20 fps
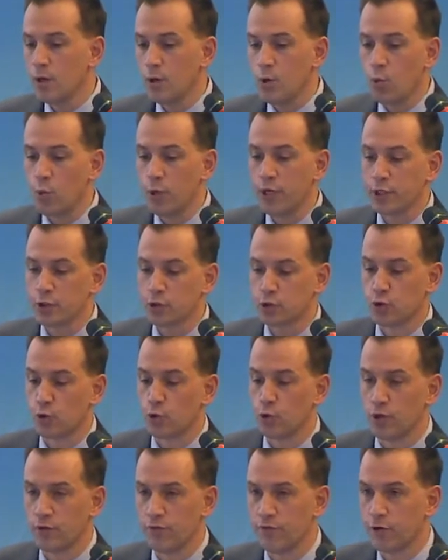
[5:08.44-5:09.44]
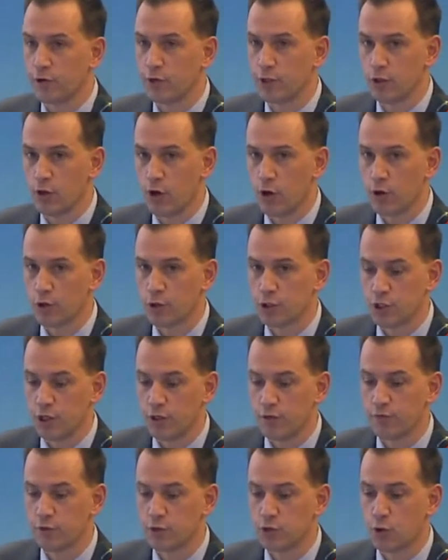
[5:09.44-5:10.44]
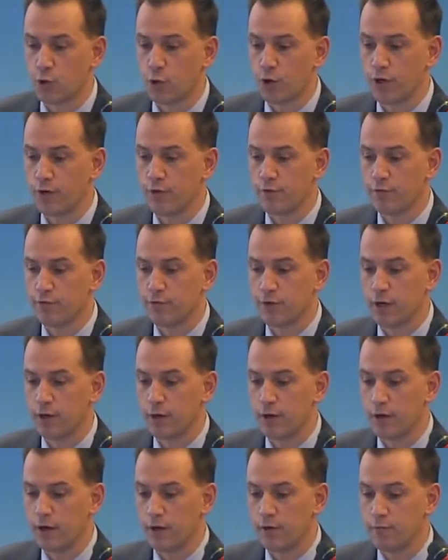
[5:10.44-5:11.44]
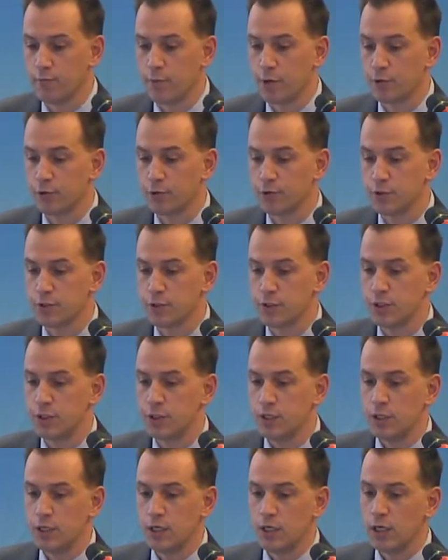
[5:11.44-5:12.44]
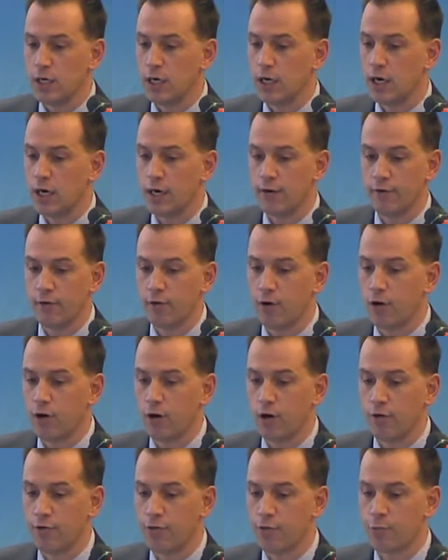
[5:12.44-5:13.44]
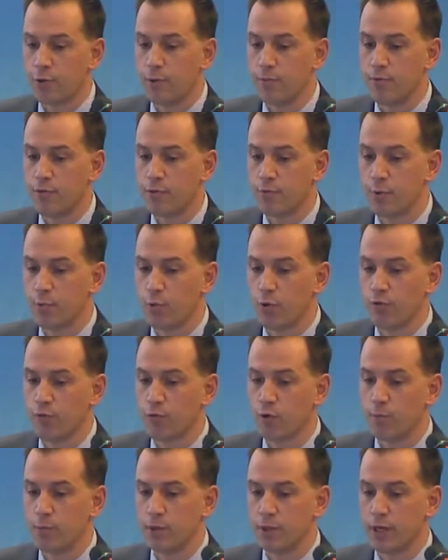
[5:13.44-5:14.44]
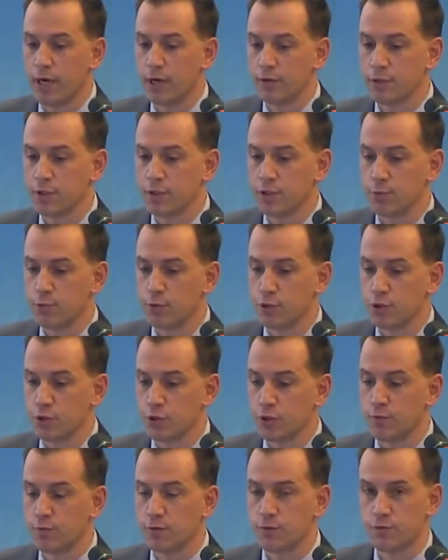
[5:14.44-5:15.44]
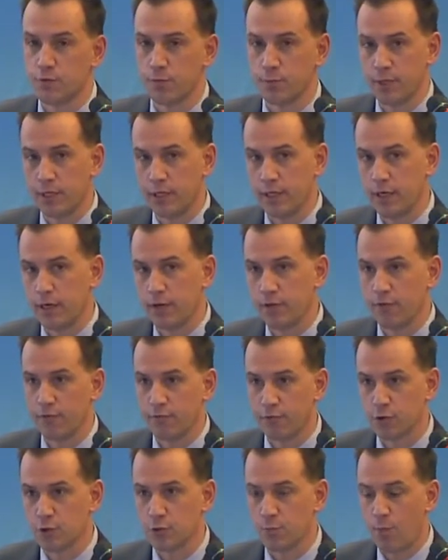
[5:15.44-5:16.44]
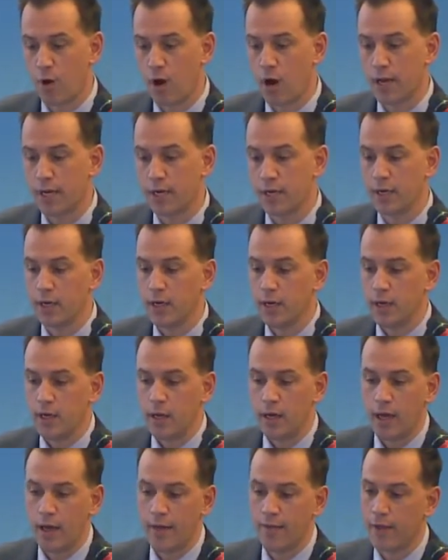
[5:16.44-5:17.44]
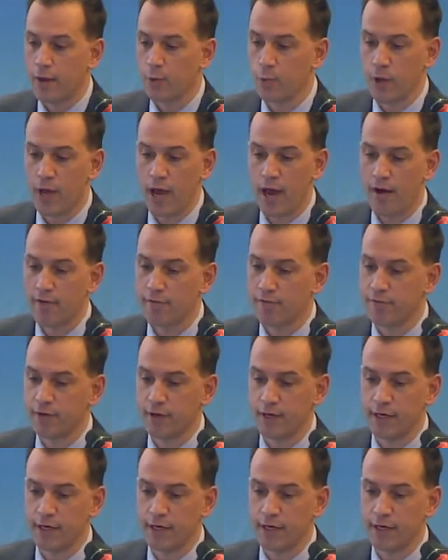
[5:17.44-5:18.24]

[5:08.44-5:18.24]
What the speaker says: We control a very large inventory of minerals, 3.4 million ounces in reserves from the first mine, and then we have